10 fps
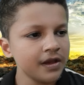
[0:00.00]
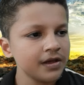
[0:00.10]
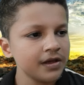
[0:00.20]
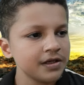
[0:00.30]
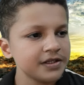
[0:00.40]

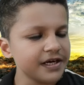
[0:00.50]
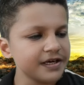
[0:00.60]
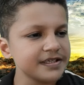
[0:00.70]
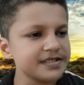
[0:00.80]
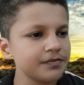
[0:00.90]
There is
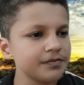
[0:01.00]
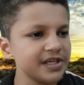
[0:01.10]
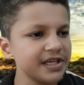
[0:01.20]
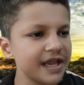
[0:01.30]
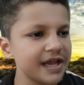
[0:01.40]
something
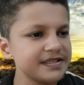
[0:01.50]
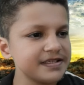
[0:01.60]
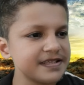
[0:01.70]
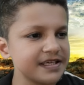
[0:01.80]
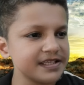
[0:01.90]

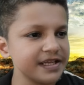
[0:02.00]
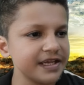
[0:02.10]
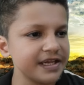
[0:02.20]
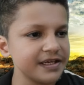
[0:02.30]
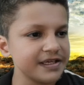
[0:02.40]
unsettling in
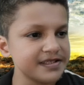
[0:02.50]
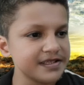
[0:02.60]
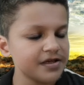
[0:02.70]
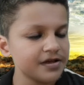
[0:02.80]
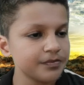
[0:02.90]
his
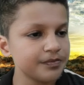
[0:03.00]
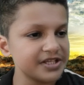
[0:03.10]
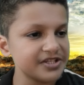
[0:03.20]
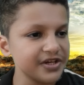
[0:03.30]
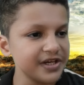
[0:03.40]

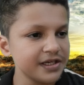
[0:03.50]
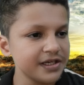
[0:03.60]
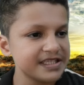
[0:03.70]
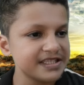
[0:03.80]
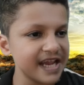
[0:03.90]
buttery
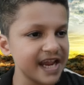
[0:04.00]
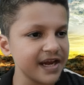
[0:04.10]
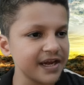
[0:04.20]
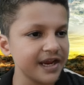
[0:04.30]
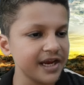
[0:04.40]
tang
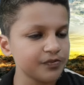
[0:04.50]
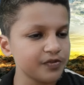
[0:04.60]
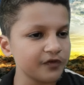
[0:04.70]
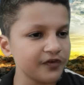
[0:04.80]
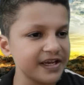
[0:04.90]
and
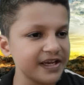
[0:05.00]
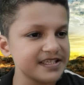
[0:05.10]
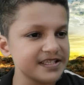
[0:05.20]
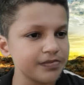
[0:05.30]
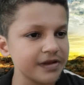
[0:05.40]
buffooning
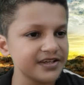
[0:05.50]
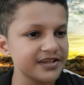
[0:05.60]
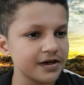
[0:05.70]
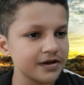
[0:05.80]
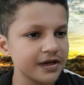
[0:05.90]
splendor
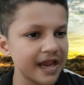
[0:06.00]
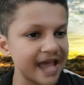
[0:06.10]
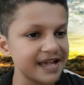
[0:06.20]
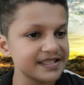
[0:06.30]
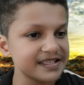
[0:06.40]

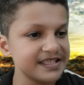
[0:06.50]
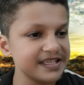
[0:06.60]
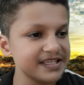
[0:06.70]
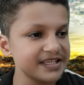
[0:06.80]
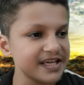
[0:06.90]
as a
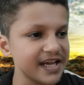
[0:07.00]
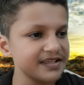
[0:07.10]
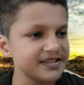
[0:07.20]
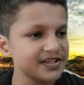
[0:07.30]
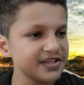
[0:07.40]

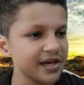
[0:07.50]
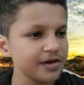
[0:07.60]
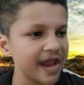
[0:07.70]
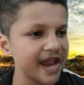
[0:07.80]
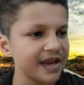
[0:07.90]
digitized young
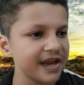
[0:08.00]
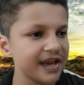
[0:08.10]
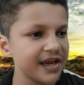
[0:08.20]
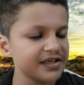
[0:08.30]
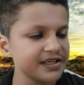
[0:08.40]
man,
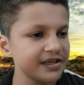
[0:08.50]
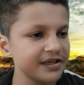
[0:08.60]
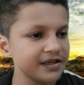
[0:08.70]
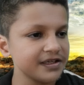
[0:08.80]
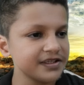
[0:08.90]
and in
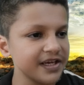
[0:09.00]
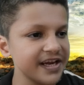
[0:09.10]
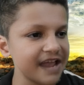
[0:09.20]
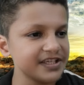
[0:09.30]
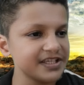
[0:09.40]
the
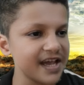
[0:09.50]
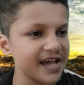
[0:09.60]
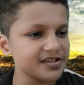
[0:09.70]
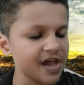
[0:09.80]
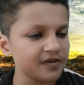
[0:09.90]
gravitas
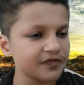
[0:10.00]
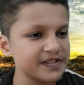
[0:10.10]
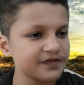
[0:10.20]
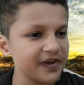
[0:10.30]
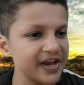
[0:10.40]
of his
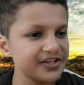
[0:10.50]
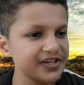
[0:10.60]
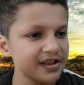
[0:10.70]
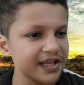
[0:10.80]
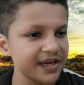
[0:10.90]
facial
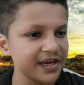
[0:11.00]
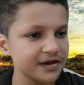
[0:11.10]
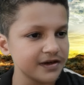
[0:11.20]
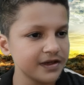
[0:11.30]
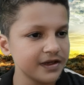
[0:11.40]
hair
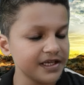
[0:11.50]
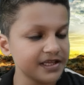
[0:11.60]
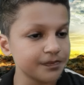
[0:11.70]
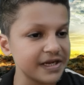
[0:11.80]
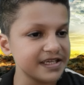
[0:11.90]
in the
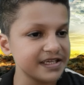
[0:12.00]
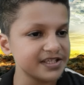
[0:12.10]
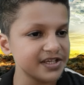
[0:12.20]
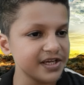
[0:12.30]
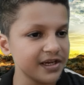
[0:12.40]
present
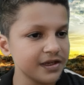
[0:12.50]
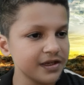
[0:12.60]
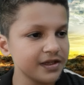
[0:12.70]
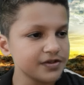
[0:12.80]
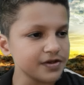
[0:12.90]
day.
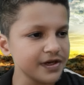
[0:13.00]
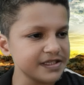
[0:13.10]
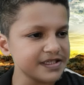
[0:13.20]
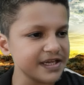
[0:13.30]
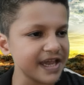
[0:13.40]
So he is a
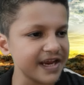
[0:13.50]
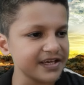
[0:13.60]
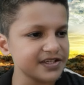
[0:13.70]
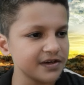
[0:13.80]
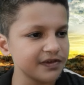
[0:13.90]
character
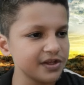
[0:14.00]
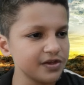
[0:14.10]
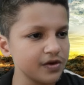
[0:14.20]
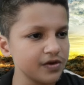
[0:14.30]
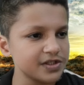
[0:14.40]
with
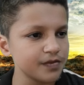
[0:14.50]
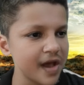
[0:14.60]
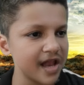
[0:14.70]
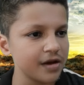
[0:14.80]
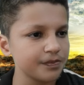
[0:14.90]
no small
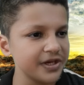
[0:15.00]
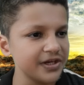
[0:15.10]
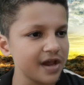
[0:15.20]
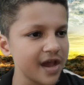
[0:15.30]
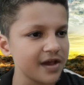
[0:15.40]
opinion
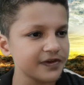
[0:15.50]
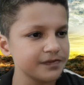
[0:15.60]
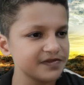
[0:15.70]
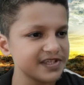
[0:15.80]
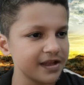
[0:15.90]
of
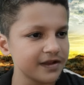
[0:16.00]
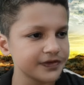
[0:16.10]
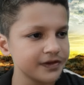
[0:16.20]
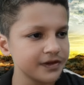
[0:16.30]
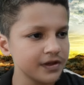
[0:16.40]
himself.
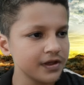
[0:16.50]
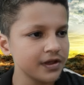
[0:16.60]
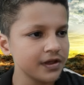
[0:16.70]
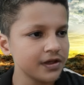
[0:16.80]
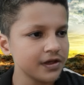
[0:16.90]

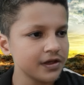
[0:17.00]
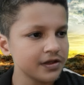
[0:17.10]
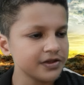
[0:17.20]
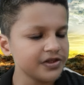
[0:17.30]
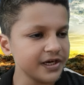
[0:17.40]

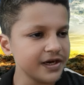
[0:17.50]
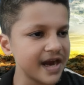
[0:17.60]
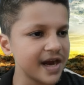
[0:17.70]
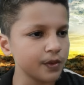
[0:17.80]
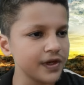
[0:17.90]
There are
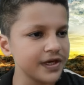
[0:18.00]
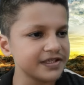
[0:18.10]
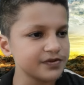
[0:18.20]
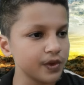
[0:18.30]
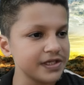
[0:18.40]
once,
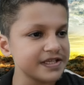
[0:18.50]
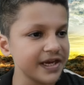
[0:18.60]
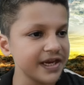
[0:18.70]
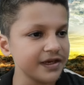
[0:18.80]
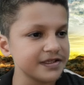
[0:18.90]
once
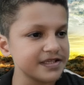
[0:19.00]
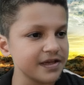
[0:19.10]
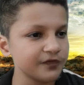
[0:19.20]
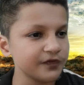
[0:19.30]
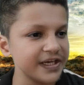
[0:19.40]
again some
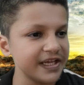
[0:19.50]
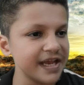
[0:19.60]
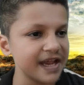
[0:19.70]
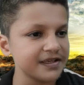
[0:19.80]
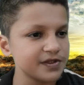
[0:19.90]
funny
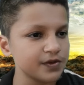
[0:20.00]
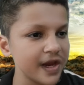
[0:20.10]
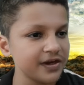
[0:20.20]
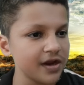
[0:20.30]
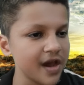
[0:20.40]
lines very
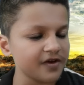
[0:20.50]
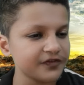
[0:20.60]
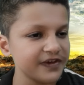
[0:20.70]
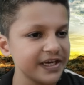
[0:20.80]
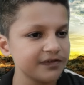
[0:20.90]
often
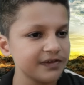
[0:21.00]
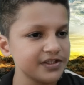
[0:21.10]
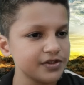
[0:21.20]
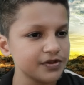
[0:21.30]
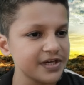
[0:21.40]
given to
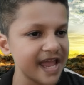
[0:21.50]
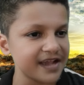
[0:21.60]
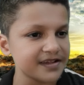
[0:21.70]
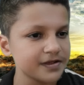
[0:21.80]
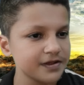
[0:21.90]
Drax,
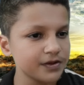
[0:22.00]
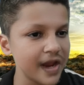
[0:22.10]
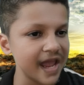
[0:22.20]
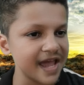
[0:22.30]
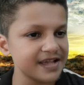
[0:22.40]
who
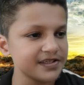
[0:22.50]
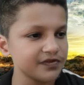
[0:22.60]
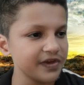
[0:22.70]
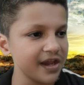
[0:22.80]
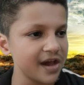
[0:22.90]
has a way
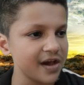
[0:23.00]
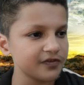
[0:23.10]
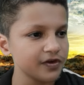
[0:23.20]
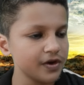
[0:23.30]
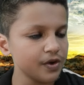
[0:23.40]
of
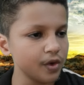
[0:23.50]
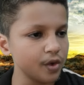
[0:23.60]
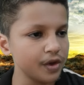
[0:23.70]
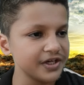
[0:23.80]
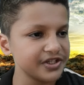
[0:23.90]

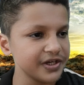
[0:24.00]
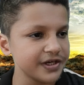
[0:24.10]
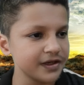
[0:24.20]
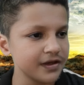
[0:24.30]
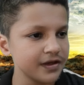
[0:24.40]
oversharing.
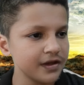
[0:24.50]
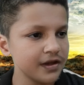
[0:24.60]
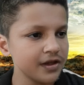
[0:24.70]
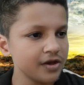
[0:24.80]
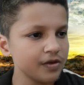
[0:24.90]

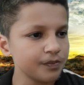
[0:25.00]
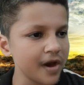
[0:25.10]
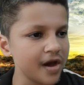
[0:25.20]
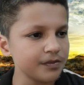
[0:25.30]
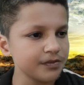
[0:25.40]

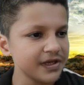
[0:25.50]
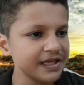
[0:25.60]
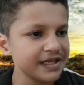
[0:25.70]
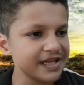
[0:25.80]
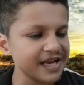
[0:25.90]
Pom
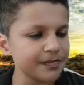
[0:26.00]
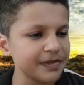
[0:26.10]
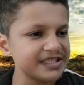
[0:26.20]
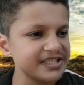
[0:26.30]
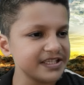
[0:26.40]

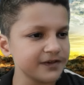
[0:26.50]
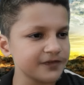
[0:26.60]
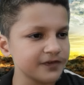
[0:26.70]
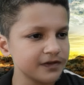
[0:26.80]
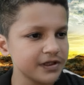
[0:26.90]
Klementieff
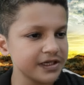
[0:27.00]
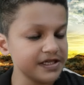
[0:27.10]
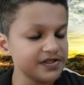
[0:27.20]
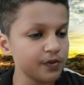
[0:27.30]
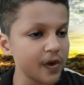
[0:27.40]
is
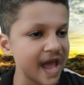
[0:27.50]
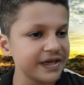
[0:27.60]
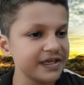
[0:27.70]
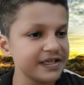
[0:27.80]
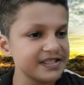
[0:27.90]
very
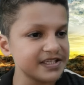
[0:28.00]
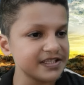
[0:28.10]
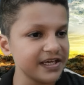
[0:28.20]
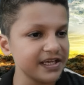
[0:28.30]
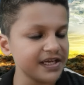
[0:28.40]

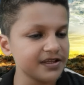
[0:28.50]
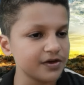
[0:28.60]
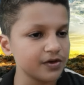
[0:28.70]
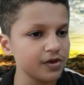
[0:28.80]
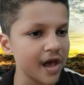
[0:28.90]
entertaining in the
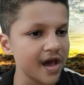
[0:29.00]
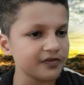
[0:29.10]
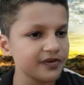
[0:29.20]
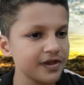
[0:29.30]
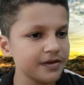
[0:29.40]
role of
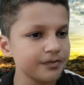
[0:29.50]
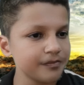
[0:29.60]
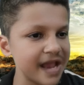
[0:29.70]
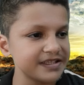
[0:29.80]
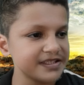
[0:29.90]

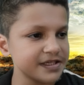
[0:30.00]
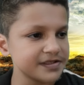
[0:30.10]
Mantis,